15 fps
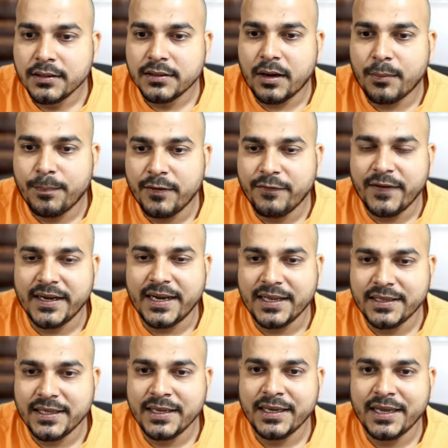Now, perfect. I
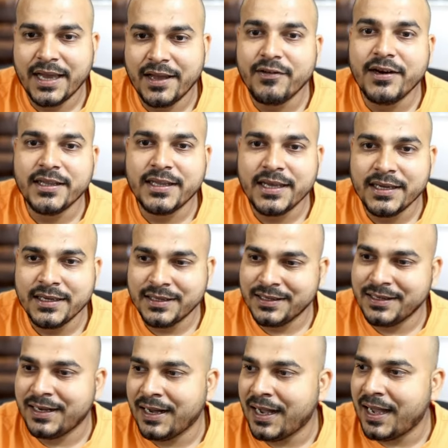think everything
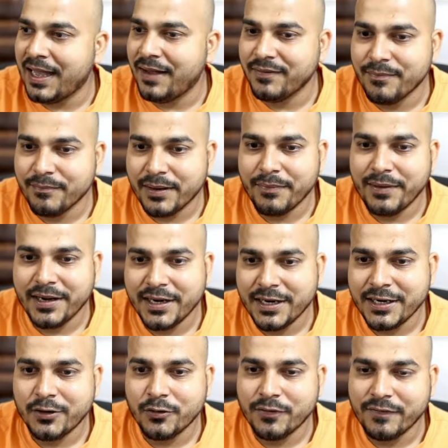uh, I have implemented
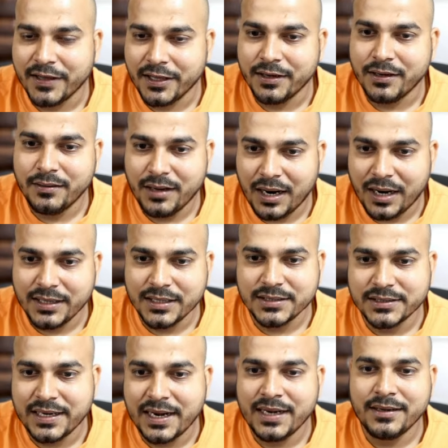it over here.
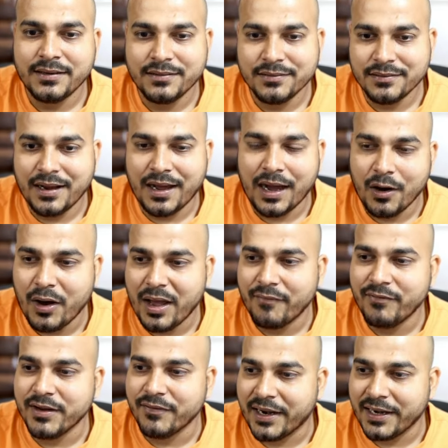Understand how I
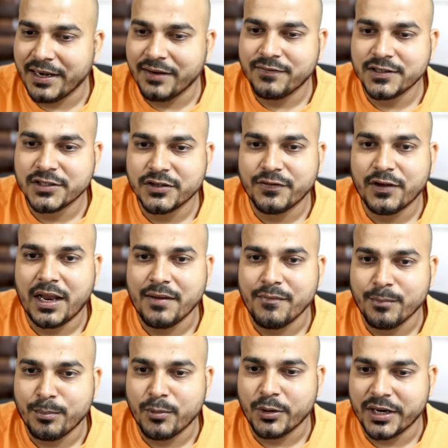have divided. First of all, I
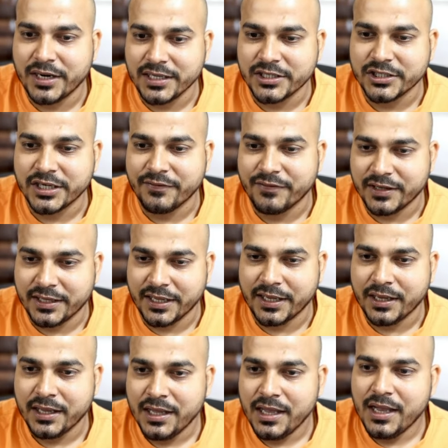imported each and everything.